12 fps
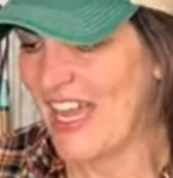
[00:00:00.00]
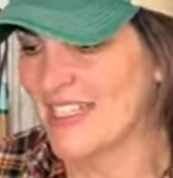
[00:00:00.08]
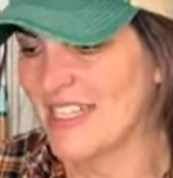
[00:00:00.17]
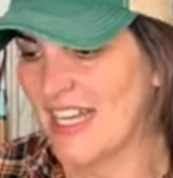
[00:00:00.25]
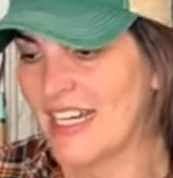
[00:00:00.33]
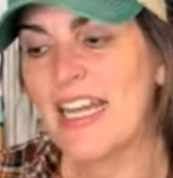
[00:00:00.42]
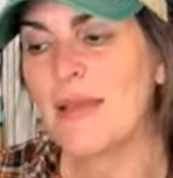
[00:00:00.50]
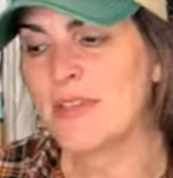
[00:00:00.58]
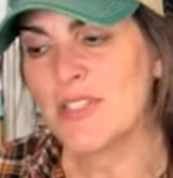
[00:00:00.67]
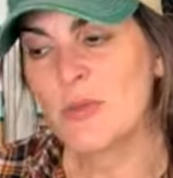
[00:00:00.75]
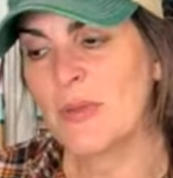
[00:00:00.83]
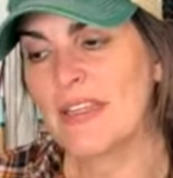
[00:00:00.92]
Donna, I'm
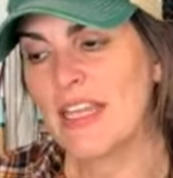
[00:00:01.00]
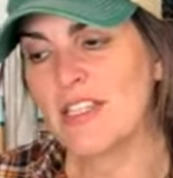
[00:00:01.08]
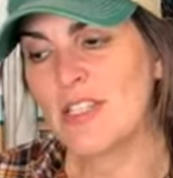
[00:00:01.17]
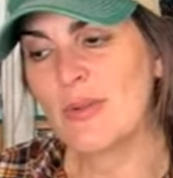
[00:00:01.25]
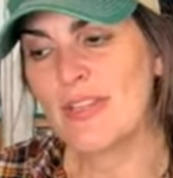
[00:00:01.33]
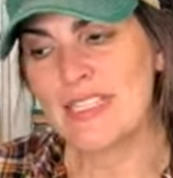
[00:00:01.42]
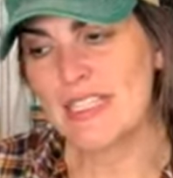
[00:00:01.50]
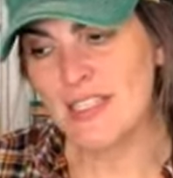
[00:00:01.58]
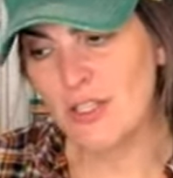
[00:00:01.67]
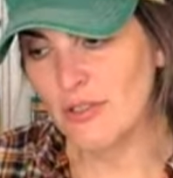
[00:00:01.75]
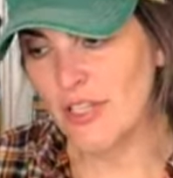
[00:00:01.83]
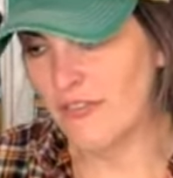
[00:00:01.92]
assuming that's you that says
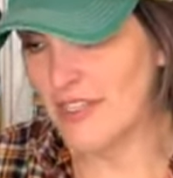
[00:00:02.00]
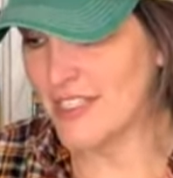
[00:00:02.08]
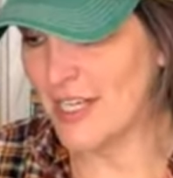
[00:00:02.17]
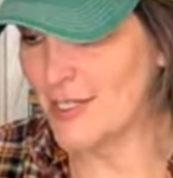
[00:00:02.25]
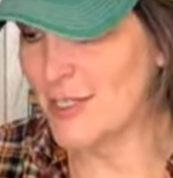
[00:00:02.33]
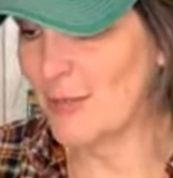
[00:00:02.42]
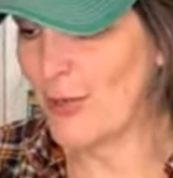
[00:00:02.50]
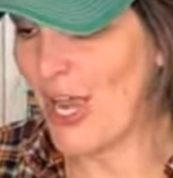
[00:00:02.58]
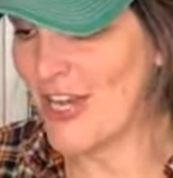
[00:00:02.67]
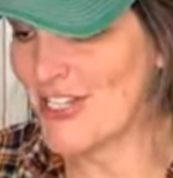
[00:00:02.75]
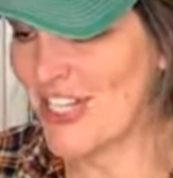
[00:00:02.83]
that you love the stencil brush.